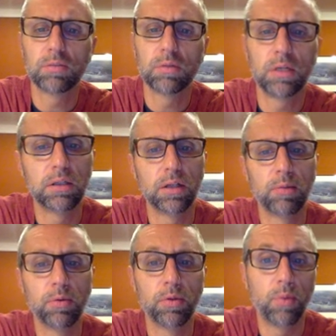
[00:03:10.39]
we need to
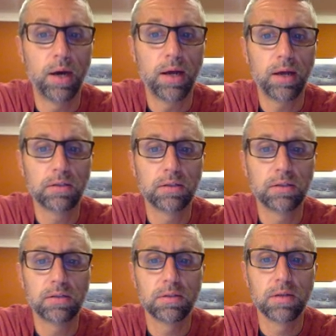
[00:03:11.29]
label the
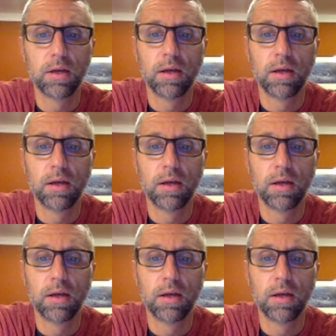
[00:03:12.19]
y-axis,